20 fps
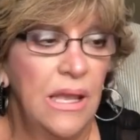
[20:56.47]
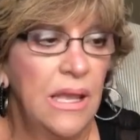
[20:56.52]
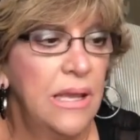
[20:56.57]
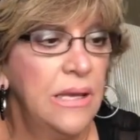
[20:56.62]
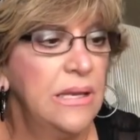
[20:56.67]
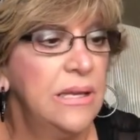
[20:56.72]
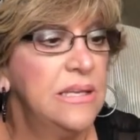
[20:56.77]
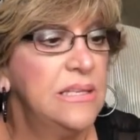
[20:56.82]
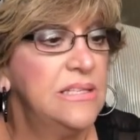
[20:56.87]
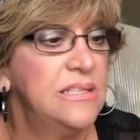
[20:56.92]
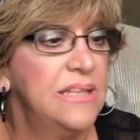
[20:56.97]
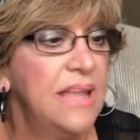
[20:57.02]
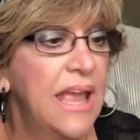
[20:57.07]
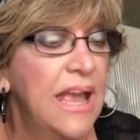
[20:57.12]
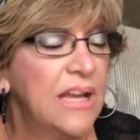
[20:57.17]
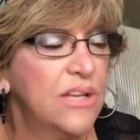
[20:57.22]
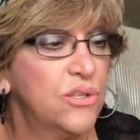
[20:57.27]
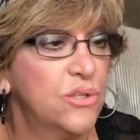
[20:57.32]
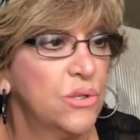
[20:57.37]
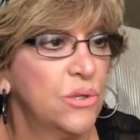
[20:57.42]
And it's
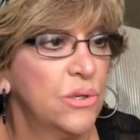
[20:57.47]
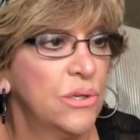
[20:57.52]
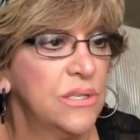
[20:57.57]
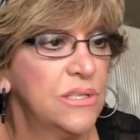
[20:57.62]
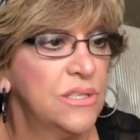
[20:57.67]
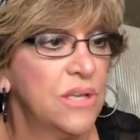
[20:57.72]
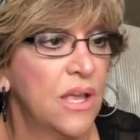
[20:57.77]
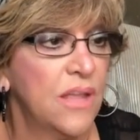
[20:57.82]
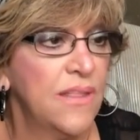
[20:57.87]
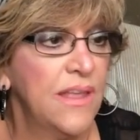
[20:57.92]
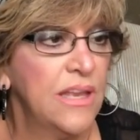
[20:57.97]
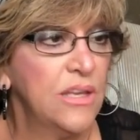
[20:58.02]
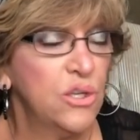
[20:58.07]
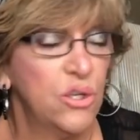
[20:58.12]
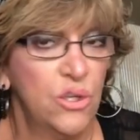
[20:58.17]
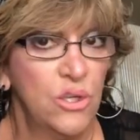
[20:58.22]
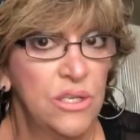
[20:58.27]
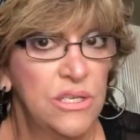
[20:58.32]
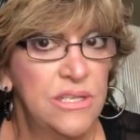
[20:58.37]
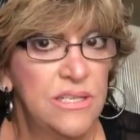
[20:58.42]
natural, it's all
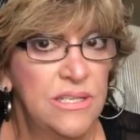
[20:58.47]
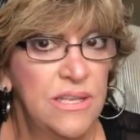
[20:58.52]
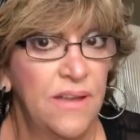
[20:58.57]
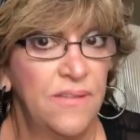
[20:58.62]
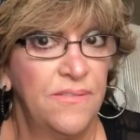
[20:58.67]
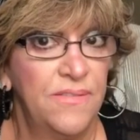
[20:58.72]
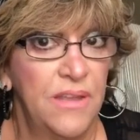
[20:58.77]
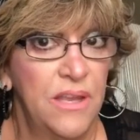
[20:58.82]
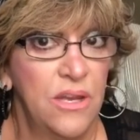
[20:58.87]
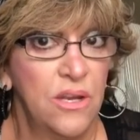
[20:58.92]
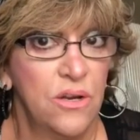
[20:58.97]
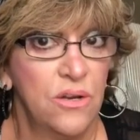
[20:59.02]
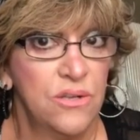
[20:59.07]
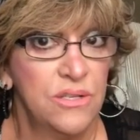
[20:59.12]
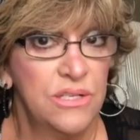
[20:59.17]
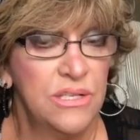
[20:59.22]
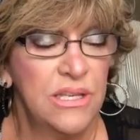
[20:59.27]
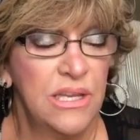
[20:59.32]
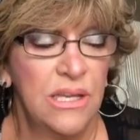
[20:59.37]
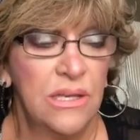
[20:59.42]
that good stuff that your
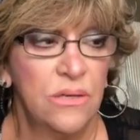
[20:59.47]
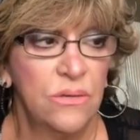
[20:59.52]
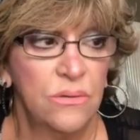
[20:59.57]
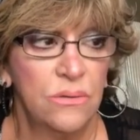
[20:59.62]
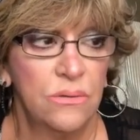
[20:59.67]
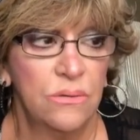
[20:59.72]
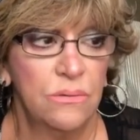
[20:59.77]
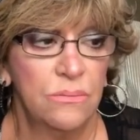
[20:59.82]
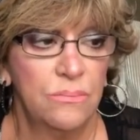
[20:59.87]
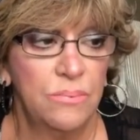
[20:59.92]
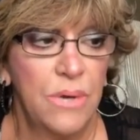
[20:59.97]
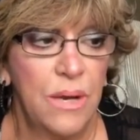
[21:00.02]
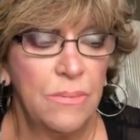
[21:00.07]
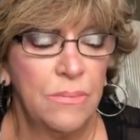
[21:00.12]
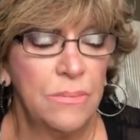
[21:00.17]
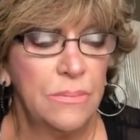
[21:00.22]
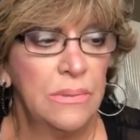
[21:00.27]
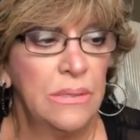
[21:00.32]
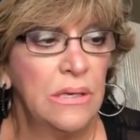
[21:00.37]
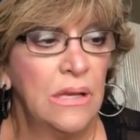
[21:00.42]
skin
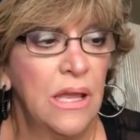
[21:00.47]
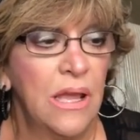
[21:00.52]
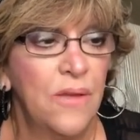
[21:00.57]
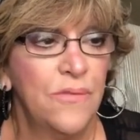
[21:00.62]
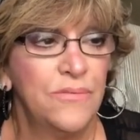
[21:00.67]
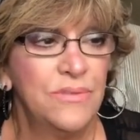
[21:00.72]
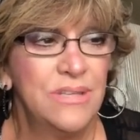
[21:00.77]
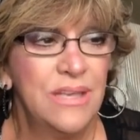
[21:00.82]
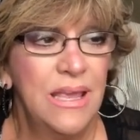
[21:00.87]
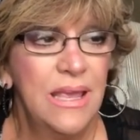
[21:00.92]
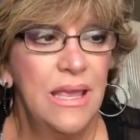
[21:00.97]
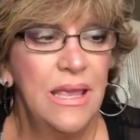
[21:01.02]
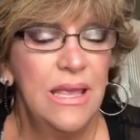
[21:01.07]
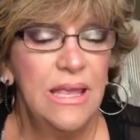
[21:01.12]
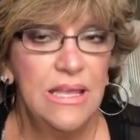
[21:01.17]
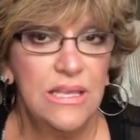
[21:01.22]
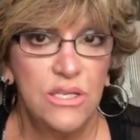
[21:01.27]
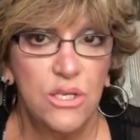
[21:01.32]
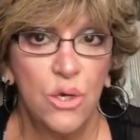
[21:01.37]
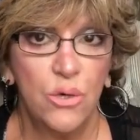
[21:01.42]
probably loves.
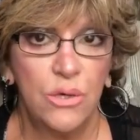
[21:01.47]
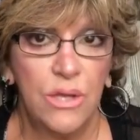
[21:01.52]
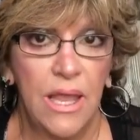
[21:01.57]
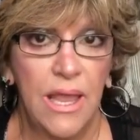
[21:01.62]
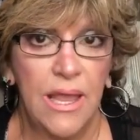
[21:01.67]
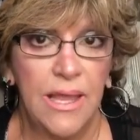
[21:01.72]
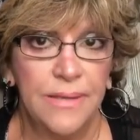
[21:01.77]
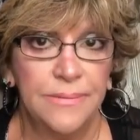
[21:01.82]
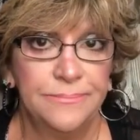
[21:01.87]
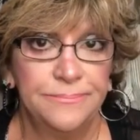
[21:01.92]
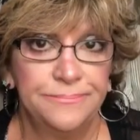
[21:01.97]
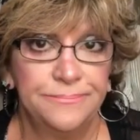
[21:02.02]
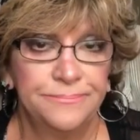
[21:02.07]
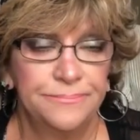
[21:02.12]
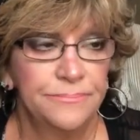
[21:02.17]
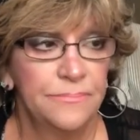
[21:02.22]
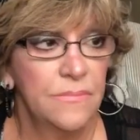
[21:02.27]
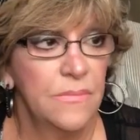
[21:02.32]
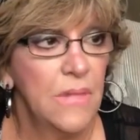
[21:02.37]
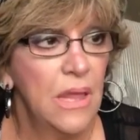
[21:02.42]
It's okay.
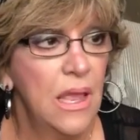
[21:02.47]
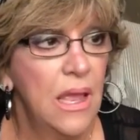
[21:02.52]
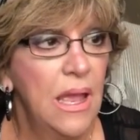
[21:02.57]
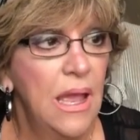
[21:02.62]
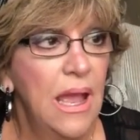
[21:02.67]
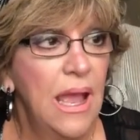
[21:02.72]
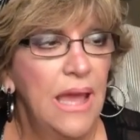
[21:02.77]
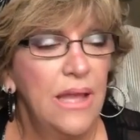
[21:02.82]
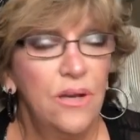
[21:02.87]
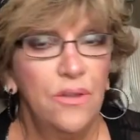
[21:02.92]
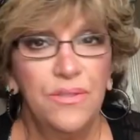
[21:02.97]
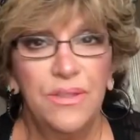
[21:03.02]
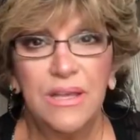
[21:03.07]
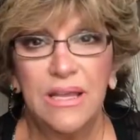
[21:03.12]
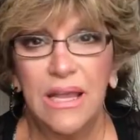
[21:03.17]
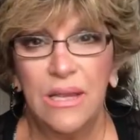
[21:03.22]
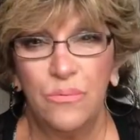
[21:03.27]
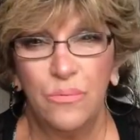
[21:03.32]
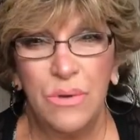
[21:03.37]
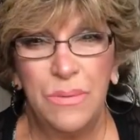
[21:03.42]
I don't
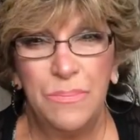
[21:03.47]
think I'd